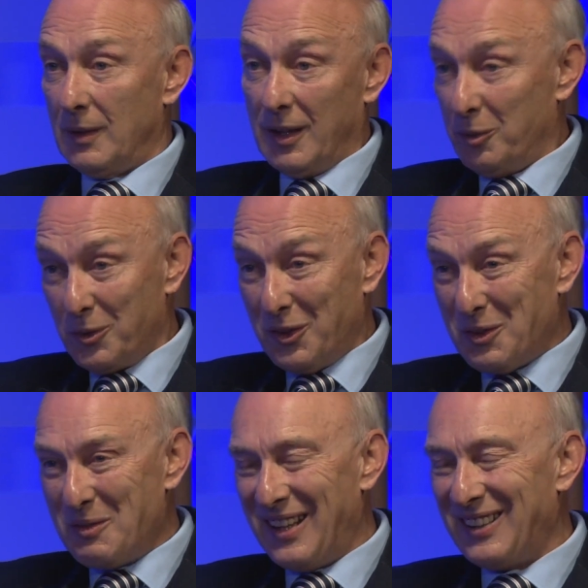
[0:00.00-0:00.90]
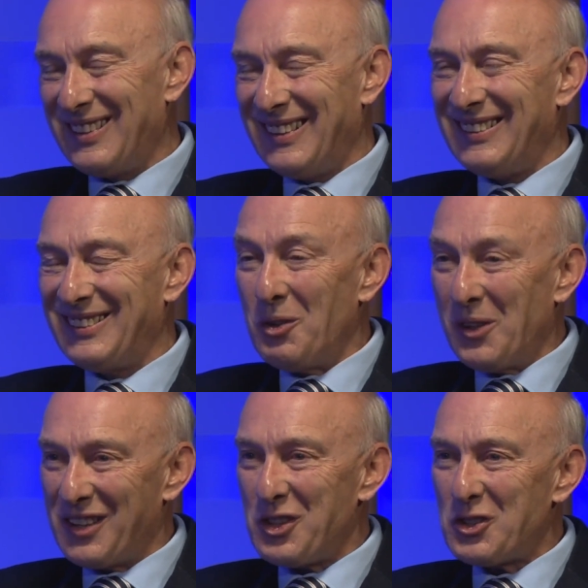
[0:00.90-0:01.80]
like with an
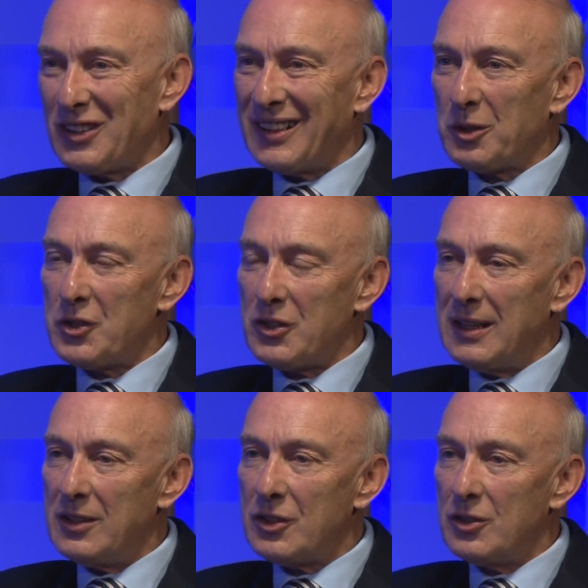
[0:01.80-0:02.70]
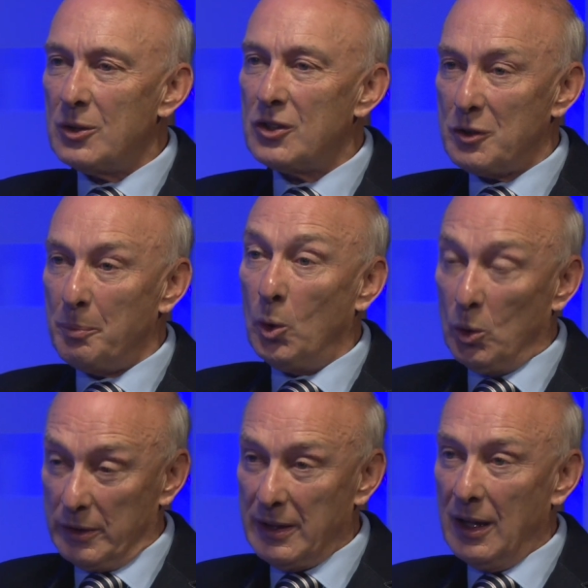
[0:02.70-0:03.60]
organisation like Christian Institute, to
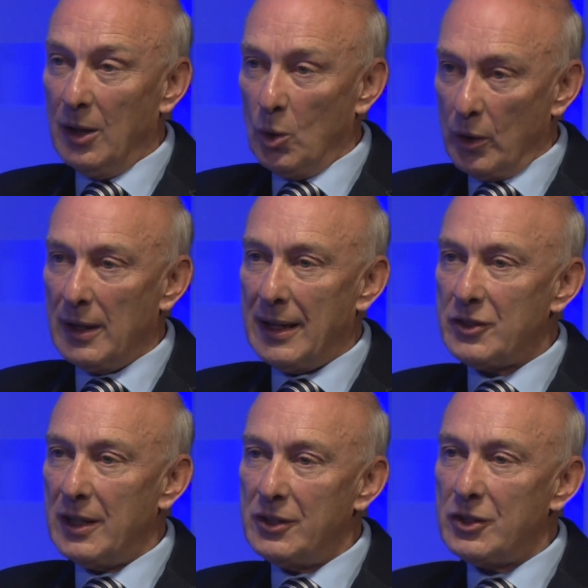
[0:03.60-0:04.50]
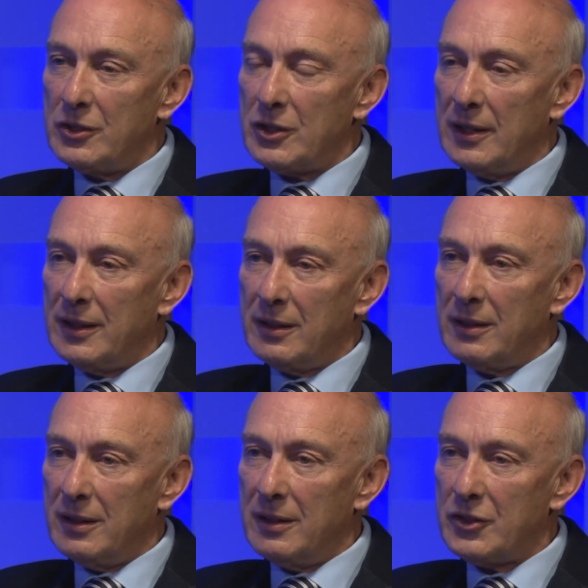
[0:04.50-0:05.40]
support organisations like
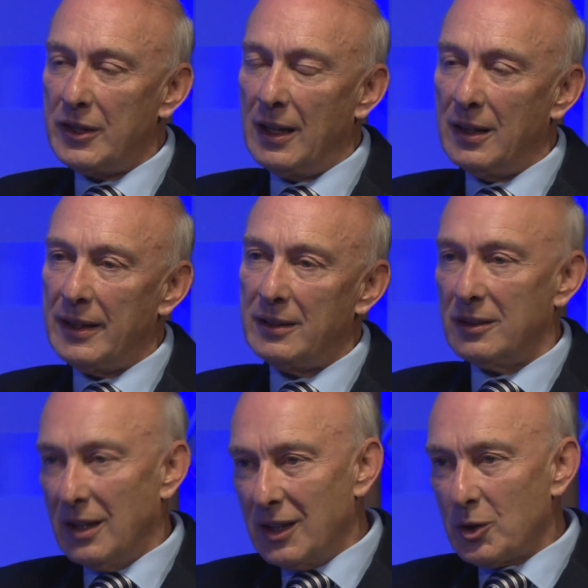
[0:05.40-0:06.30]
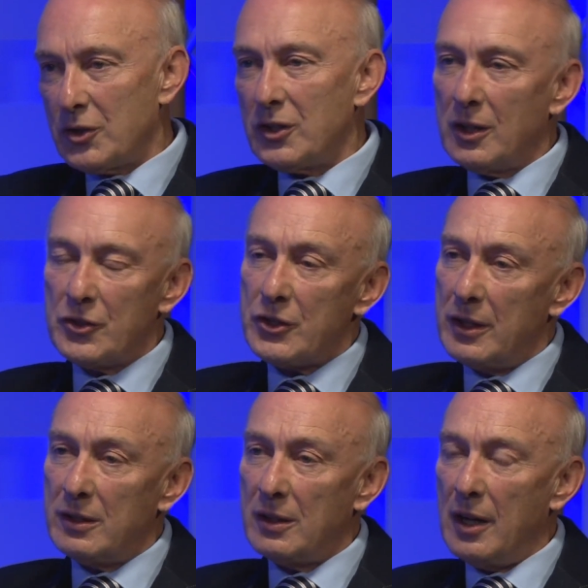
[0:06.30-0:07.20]
CI and Christian
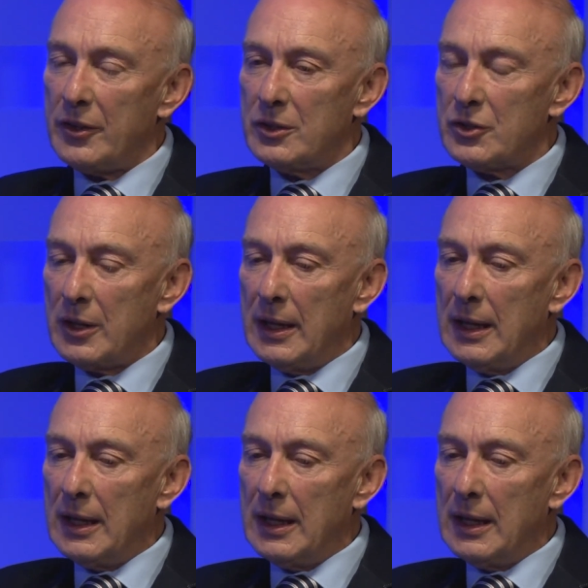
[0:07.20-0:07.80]
Concern and others,